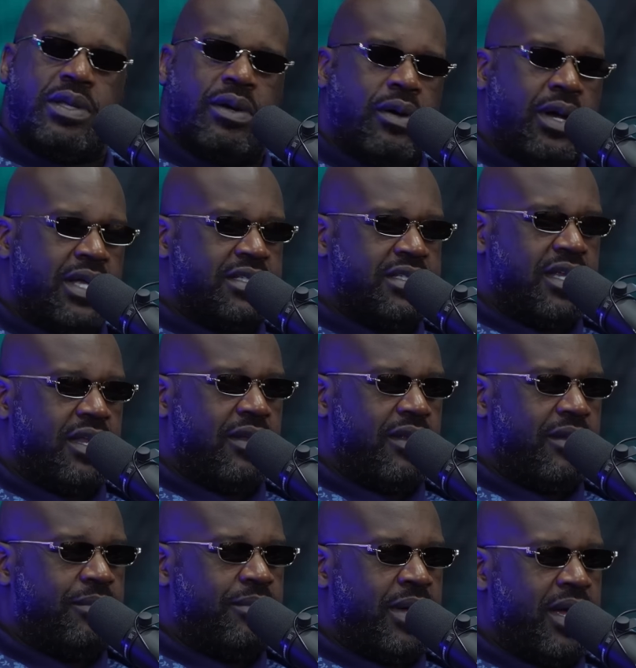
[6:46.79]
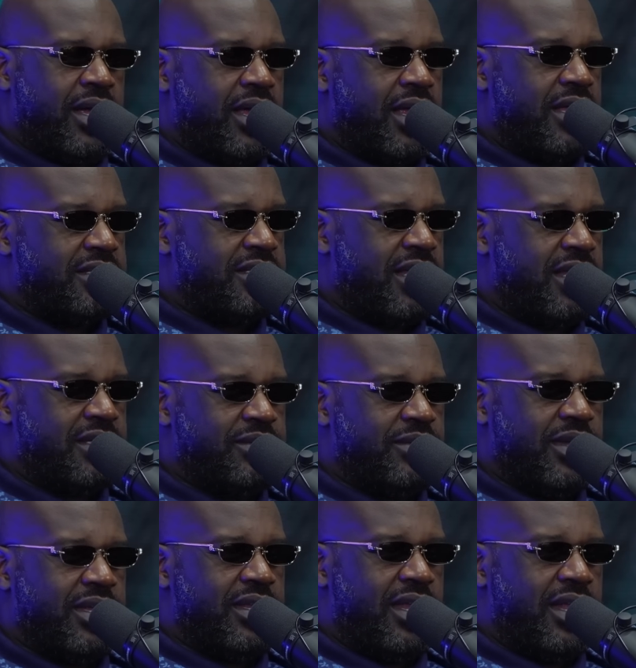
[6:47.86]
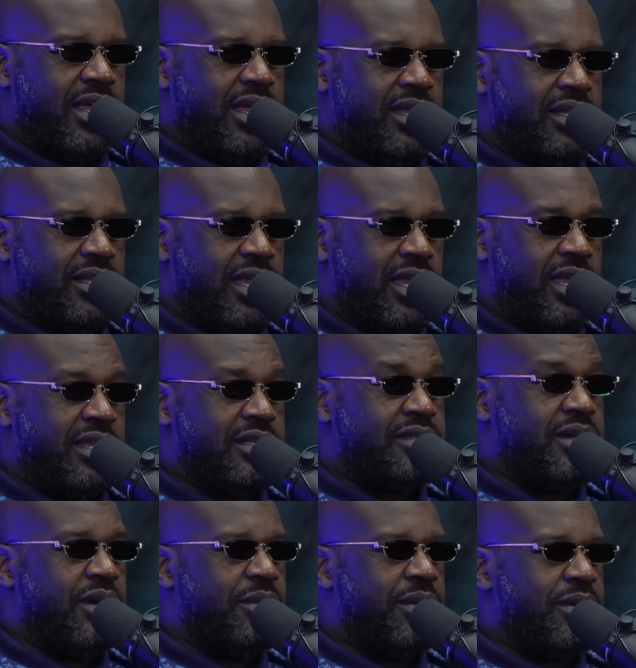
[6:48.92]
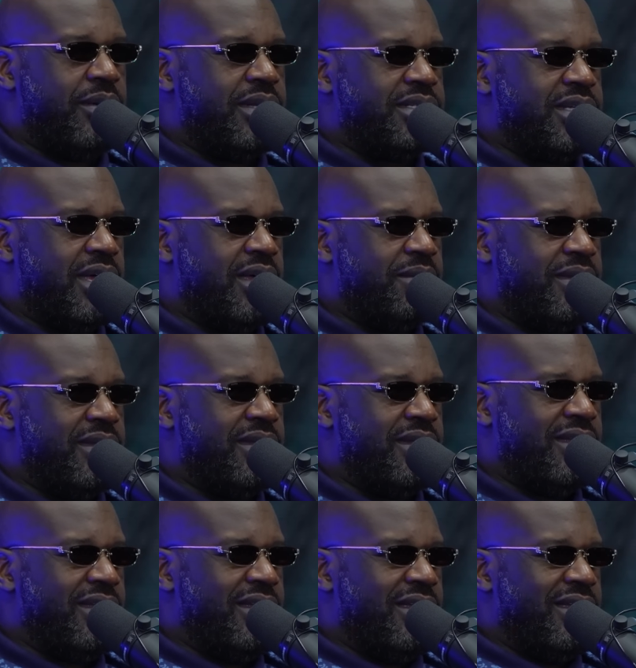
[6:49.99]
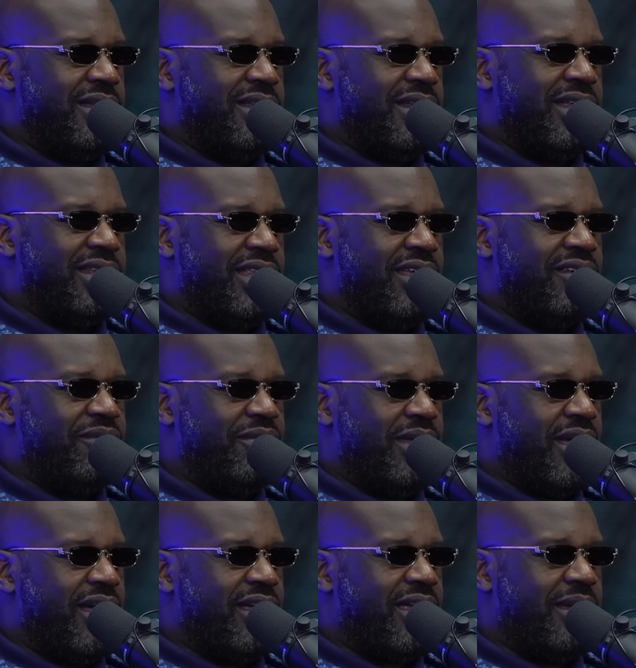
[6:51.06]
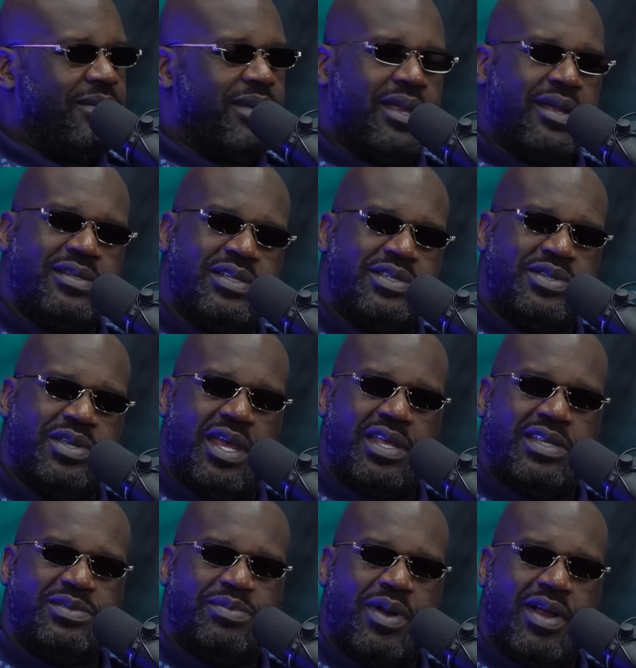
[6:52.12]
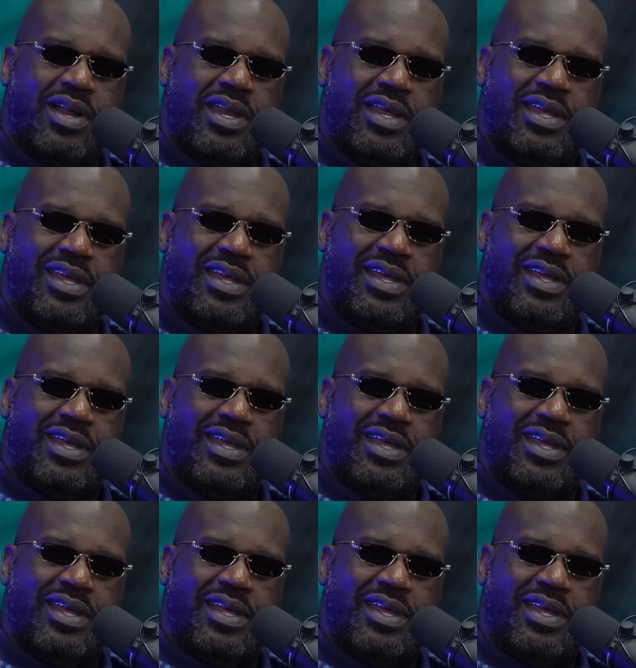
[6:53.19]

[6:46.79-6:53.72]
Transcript: So I said on the podcast last week that I hazed Kobe one time, and like the FBI came down. Did you haze Barkley?